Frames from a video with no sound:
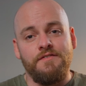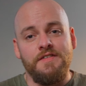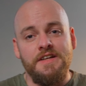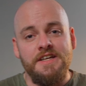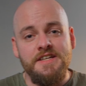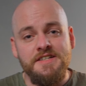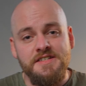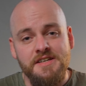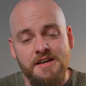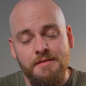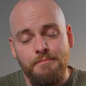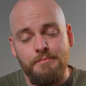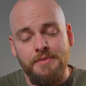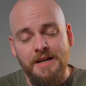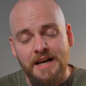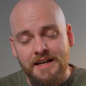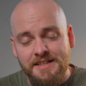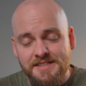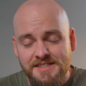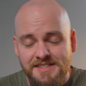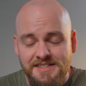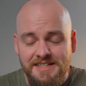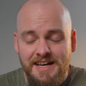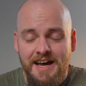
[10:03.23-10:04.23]
liter
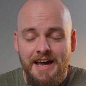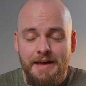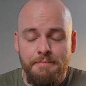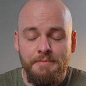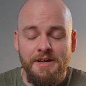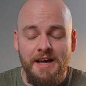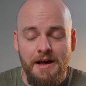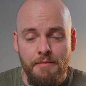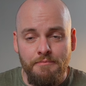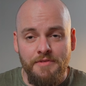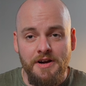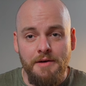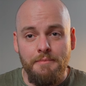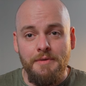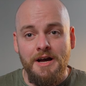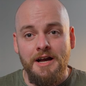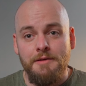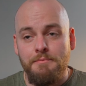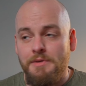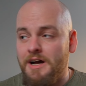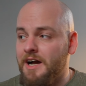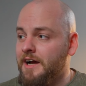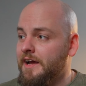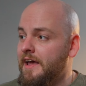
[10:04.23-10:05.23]
Black Snipe camera
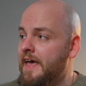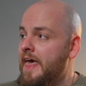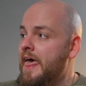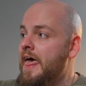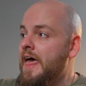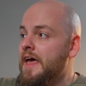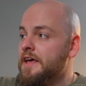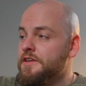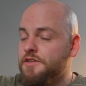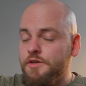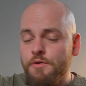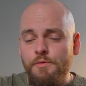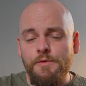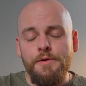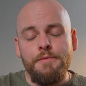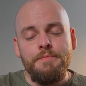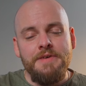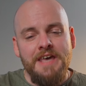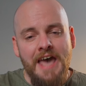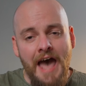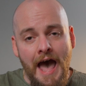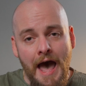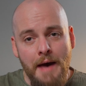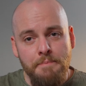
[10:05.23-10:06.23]
backpack. You will
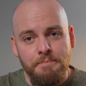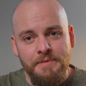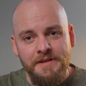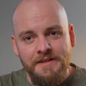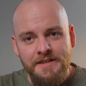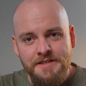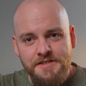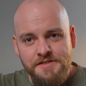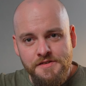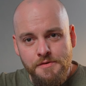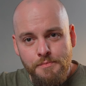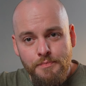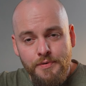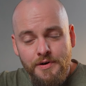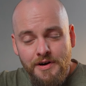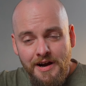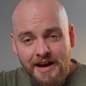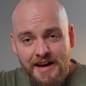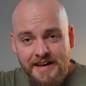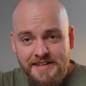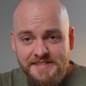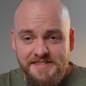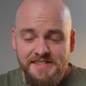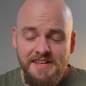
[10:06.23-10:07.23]
be happily
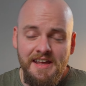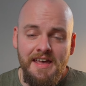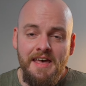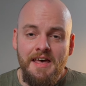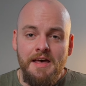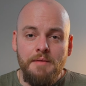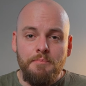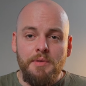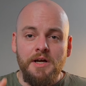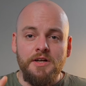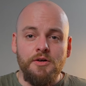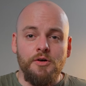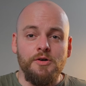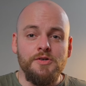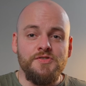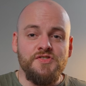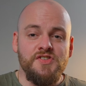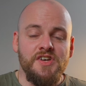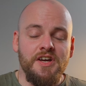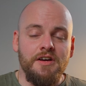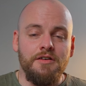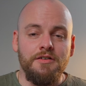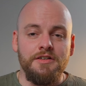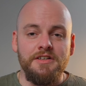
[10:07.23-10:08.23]
surprised. But
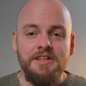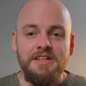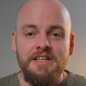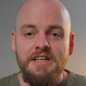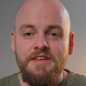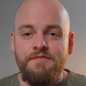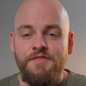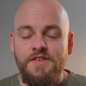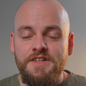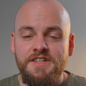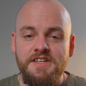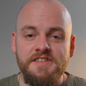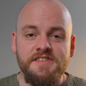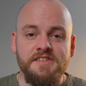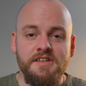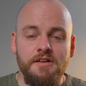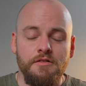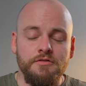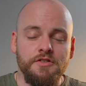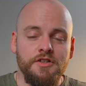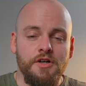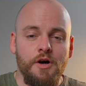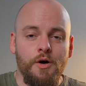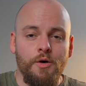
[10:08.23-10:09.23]
also I'm gonna leave a
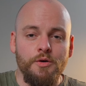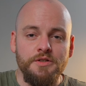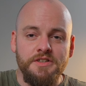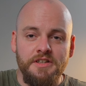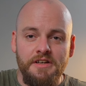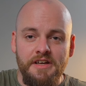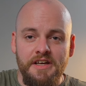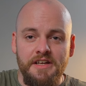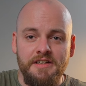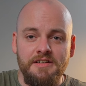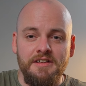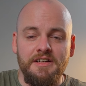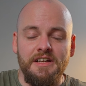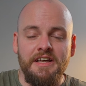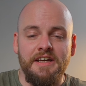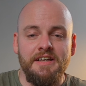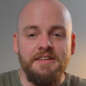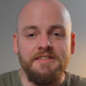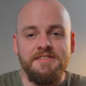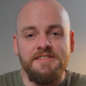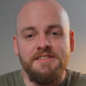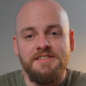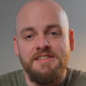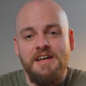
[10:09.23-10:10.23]
discount code in the
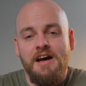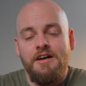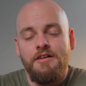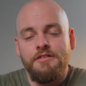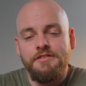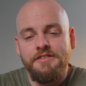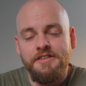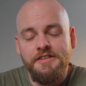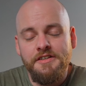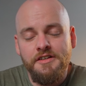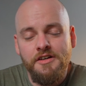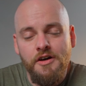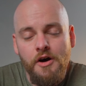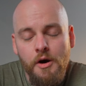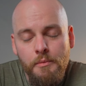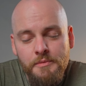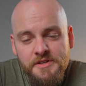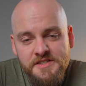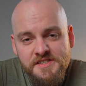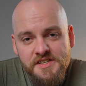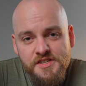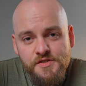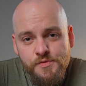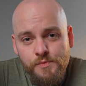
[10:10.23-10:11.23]
links down in the
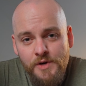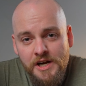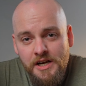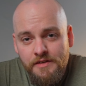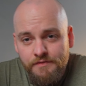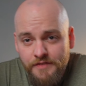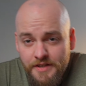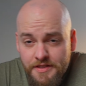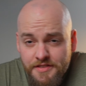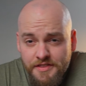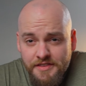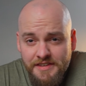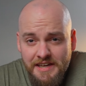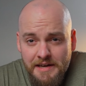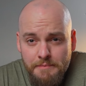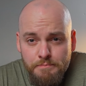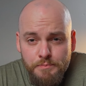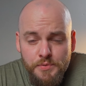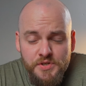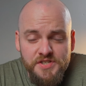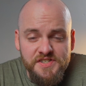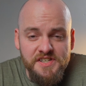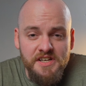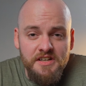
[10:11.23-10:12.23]
comments as well with
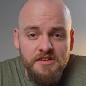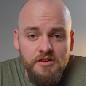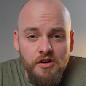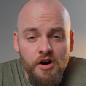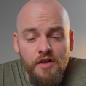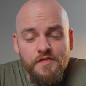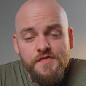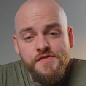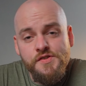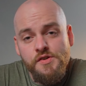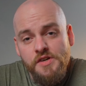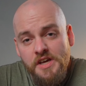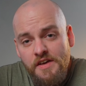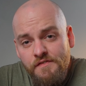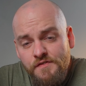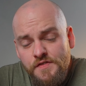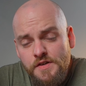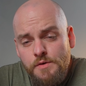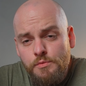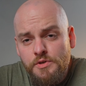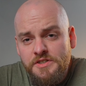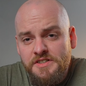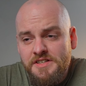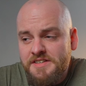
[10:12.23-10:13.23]
10% off. So if
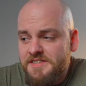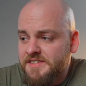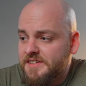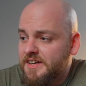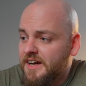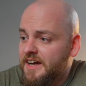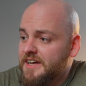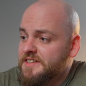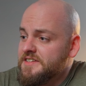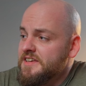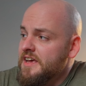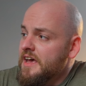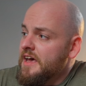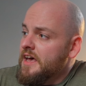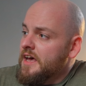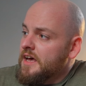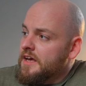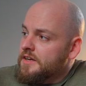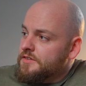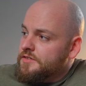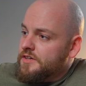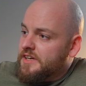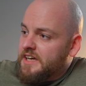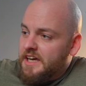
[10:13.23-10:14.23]
you would decide
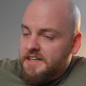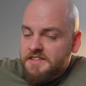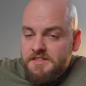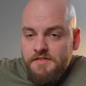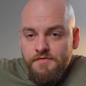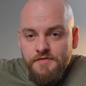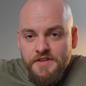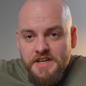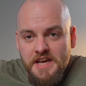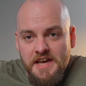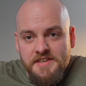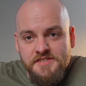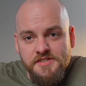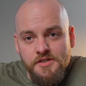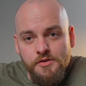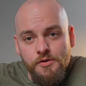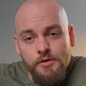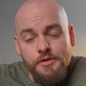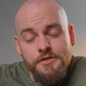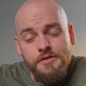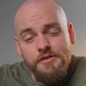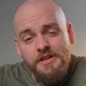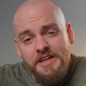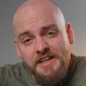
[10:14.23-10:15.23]
to get to
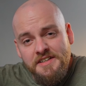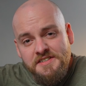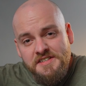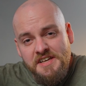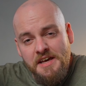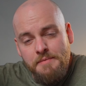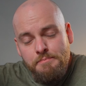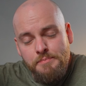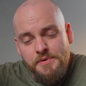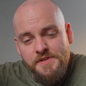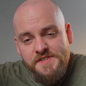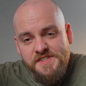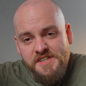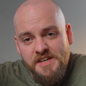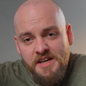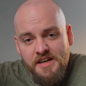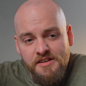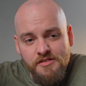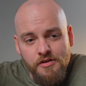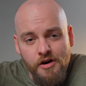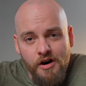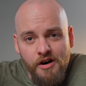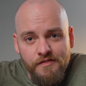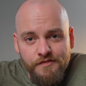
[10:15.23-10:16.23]
VSGO, you get
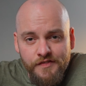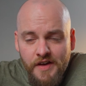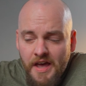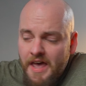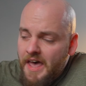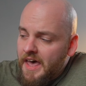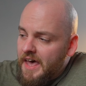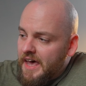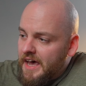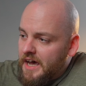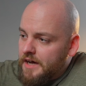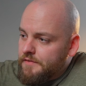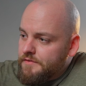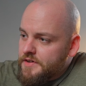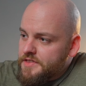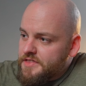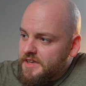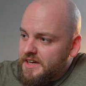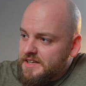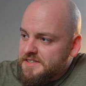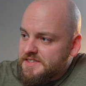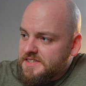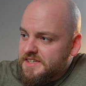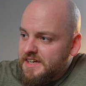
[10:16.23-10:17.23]
10% off. And with
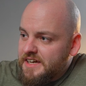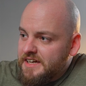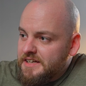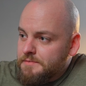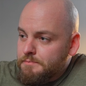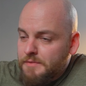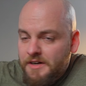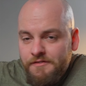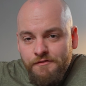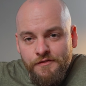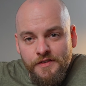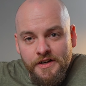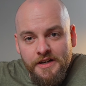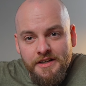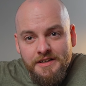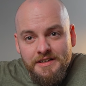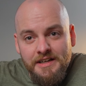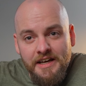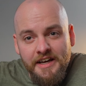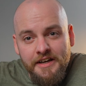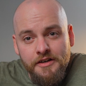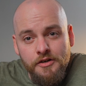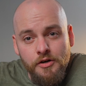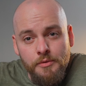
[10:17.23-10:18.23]
that said, my friend,
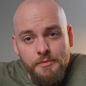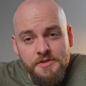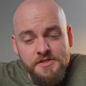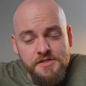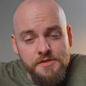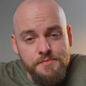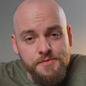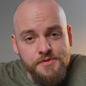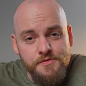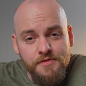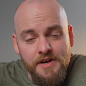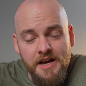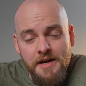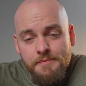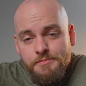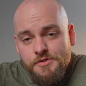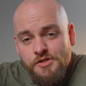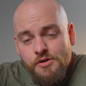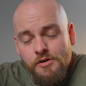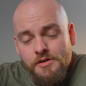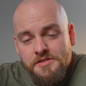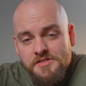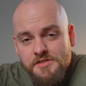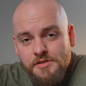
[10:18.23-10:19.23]
like, comment, subscribe,
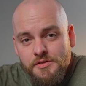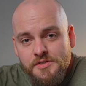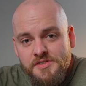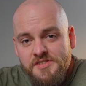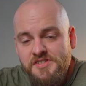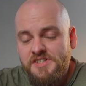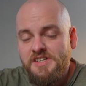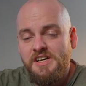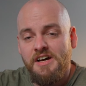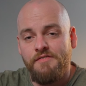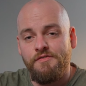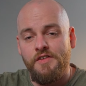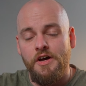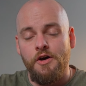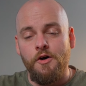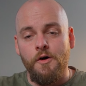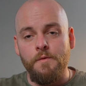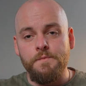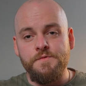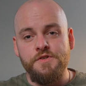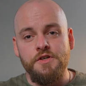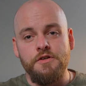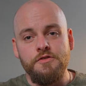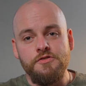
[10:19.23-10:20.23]
do all the good stuff. I
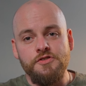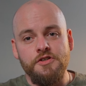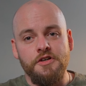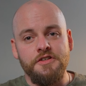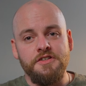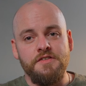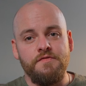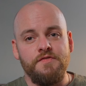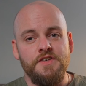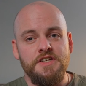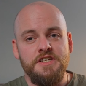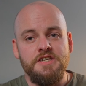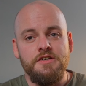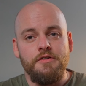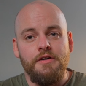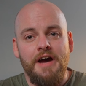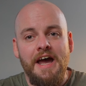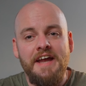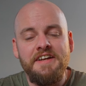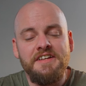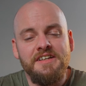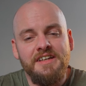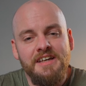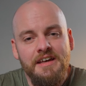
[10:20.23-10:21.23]
hope you enjoyed the video
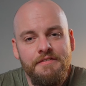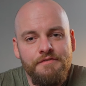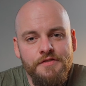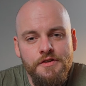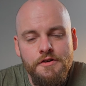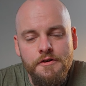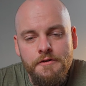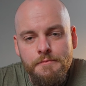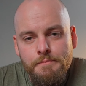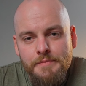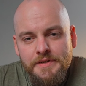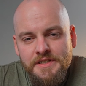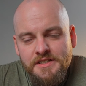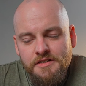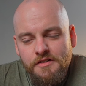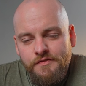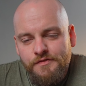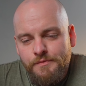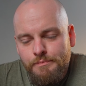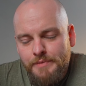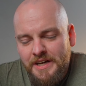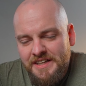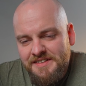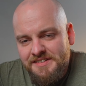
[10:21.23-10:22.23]
and it gave you a bit
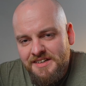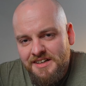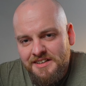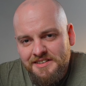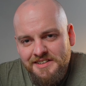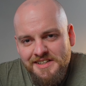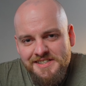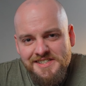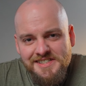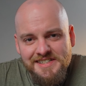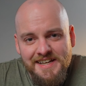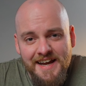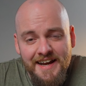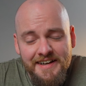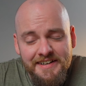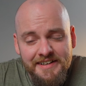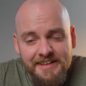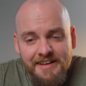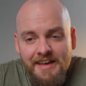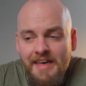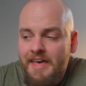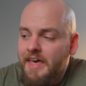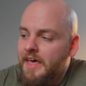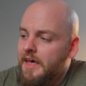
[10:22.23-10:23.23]
of better
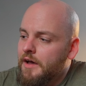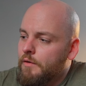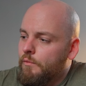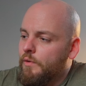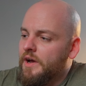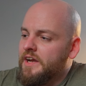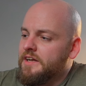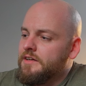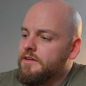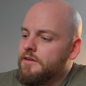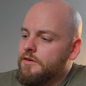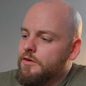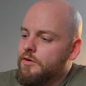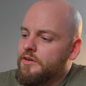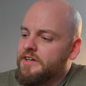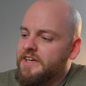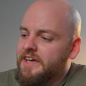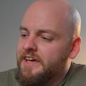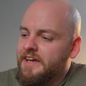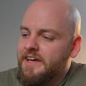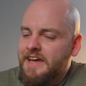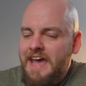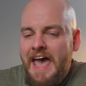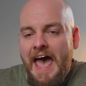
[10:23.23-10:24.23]
understanding when
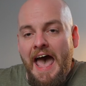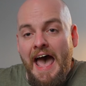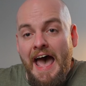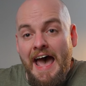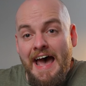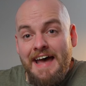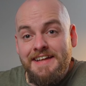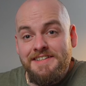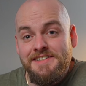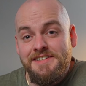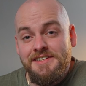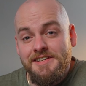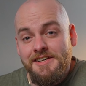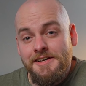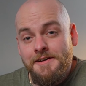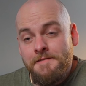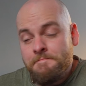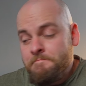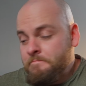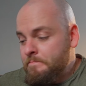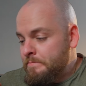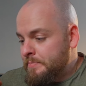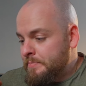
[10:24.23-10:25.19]
looking at a